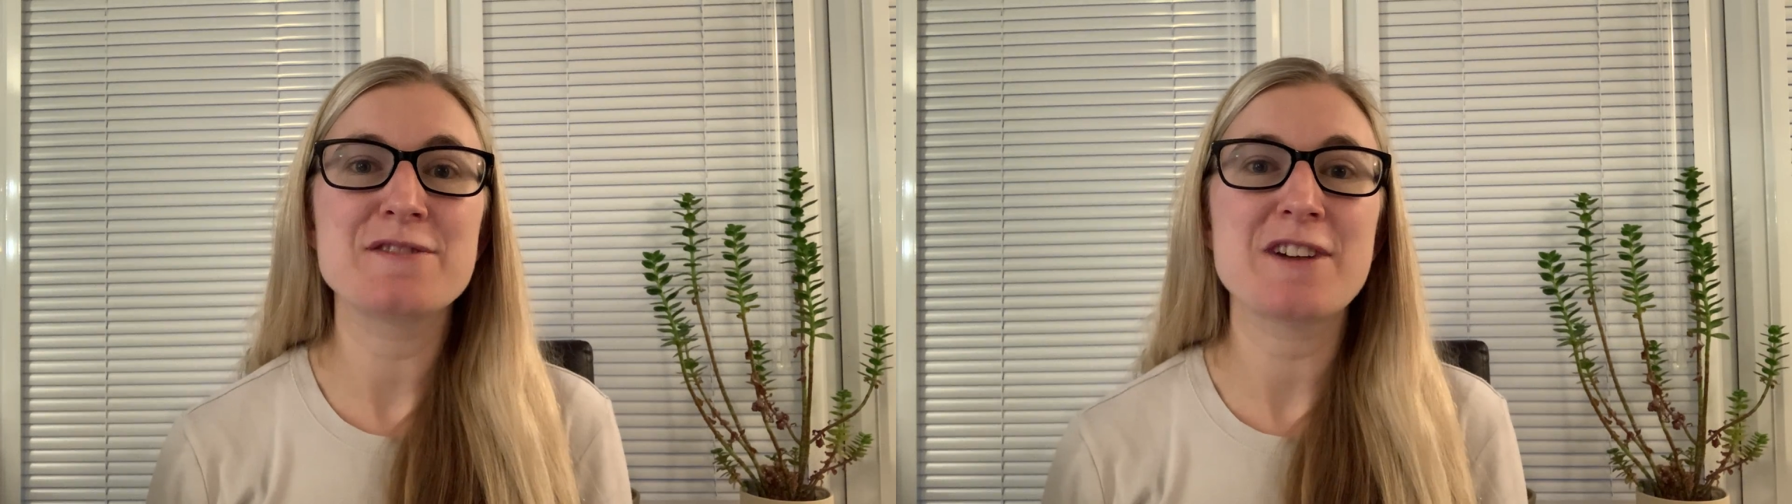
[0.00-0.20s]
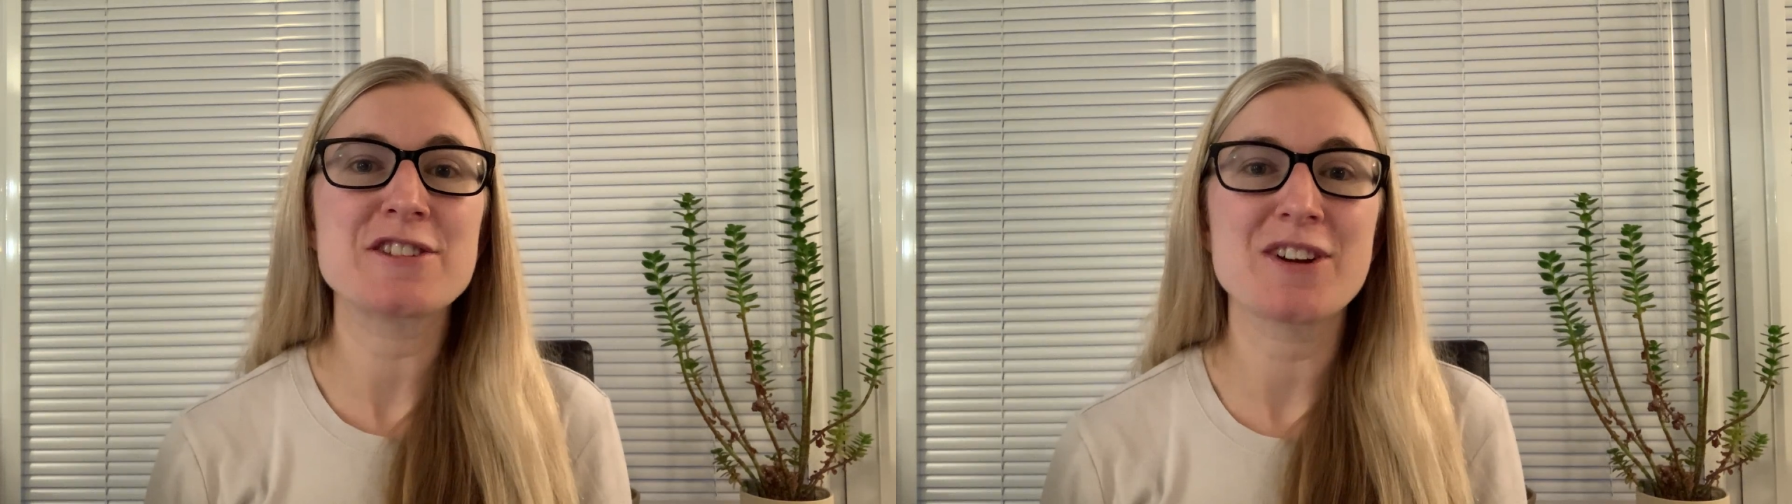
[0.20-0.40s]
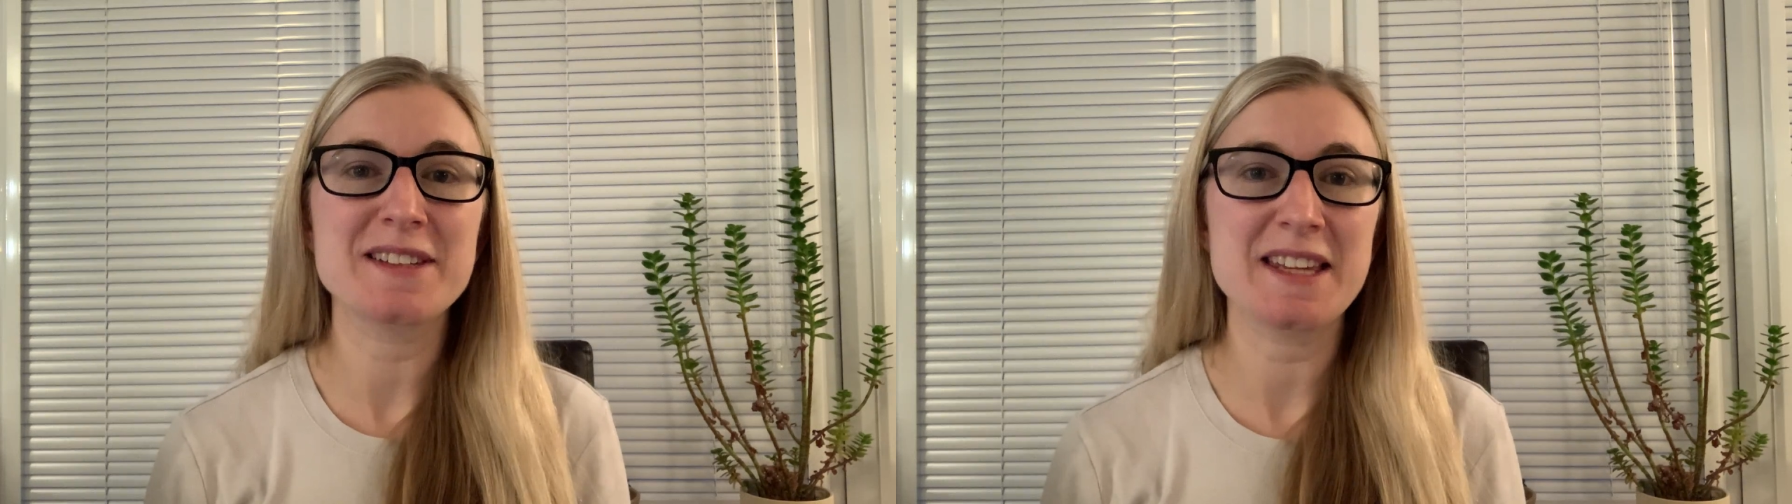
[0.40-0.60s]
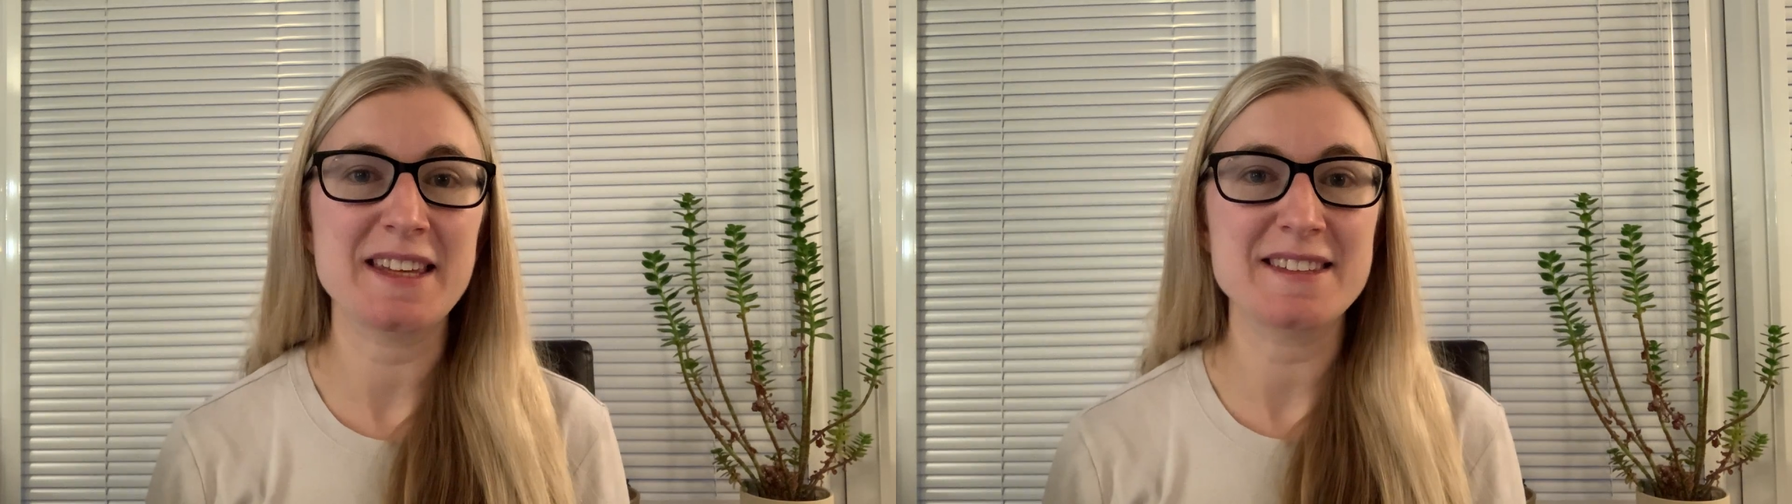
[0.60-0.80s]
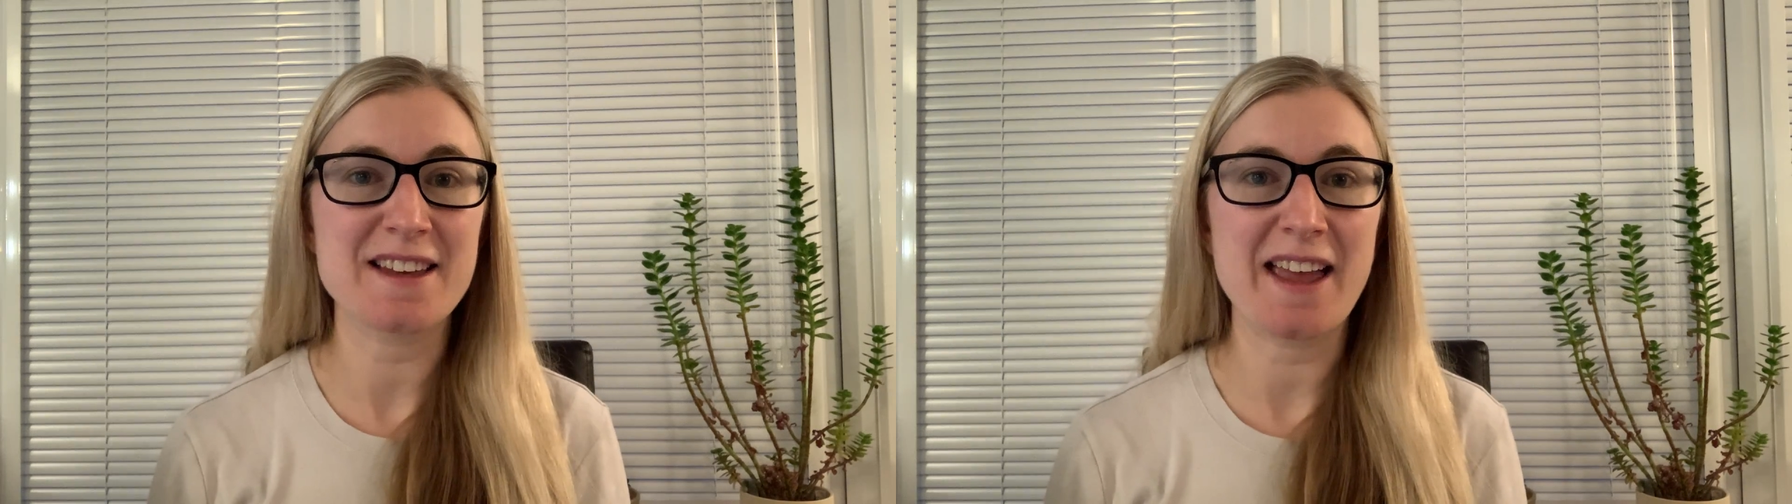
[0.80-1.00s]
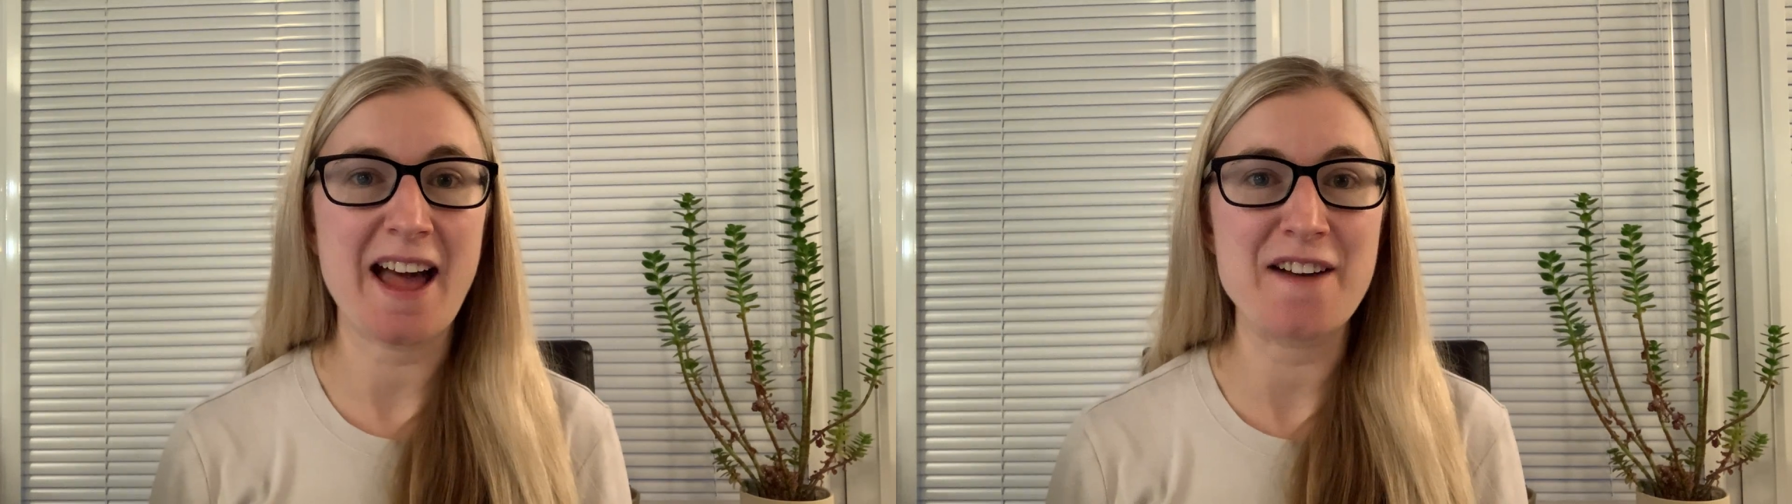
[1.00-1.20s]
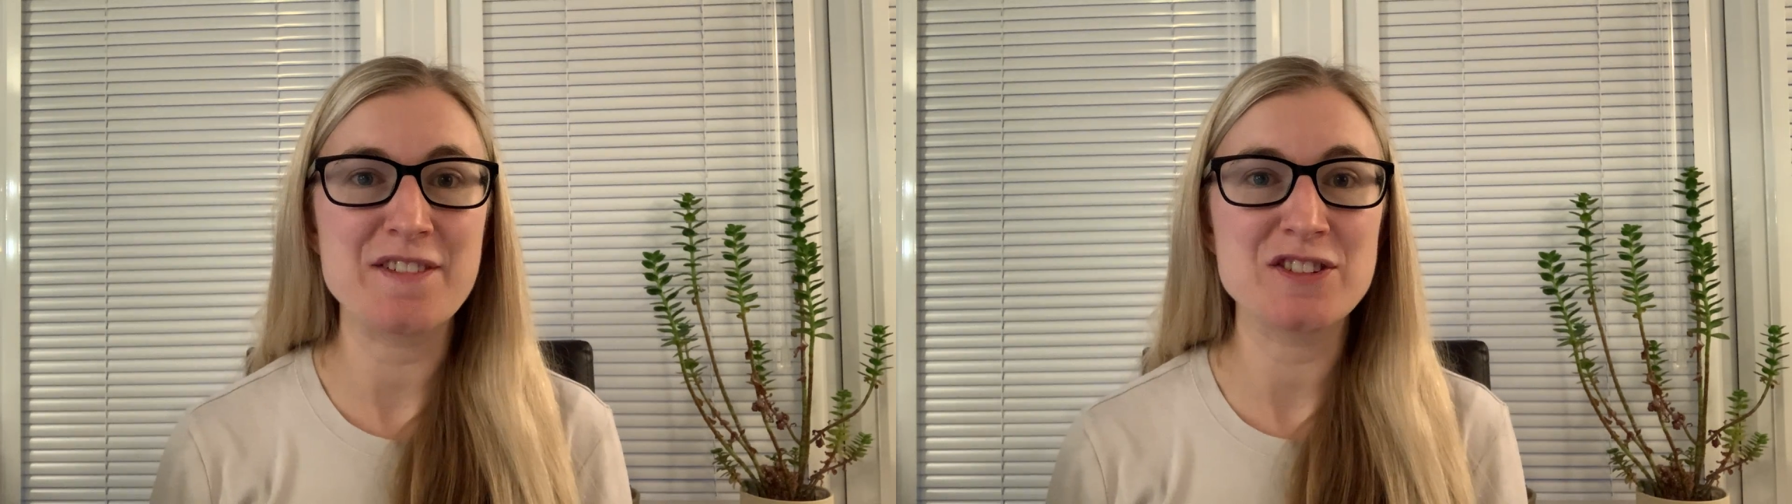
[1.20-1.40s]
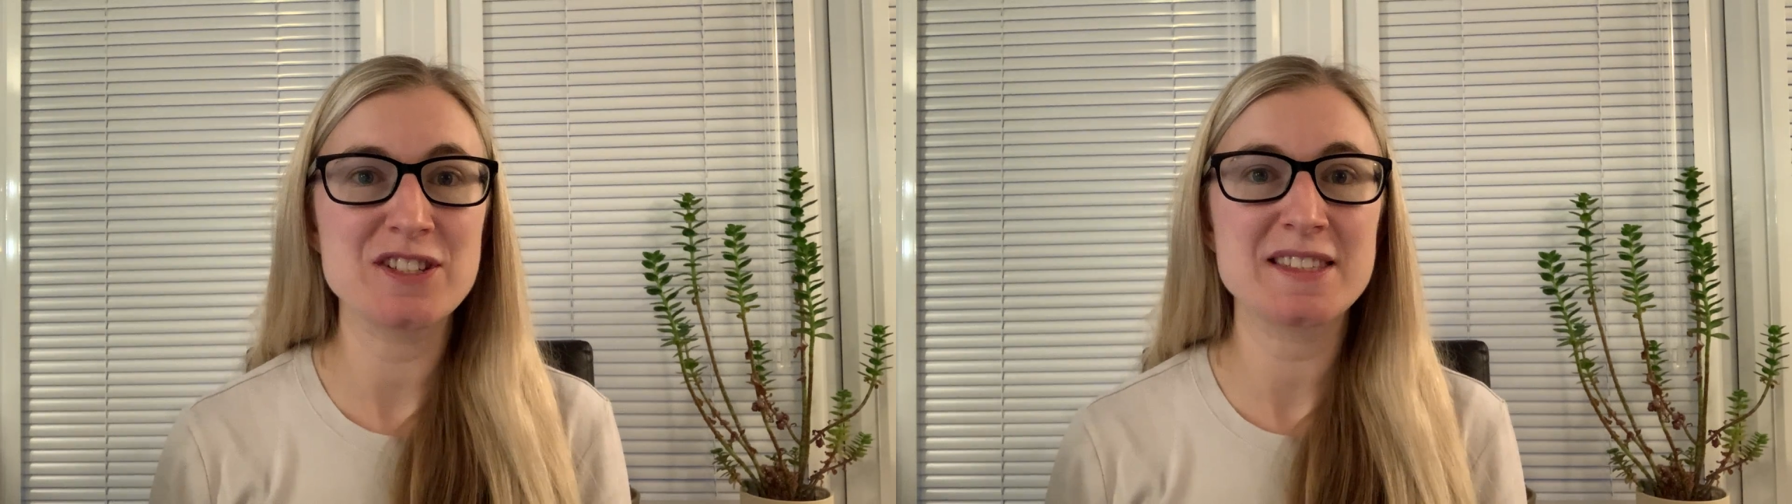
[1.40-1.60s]
fresh ideas that I have,
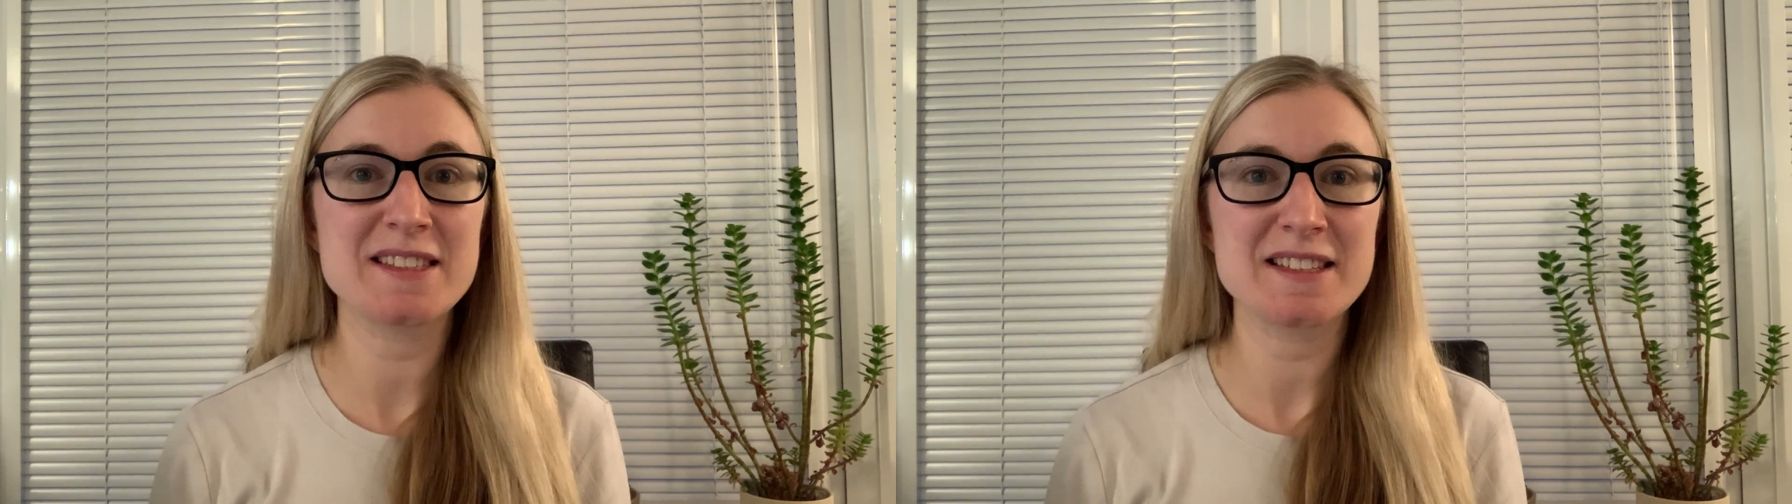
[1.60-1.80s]
and just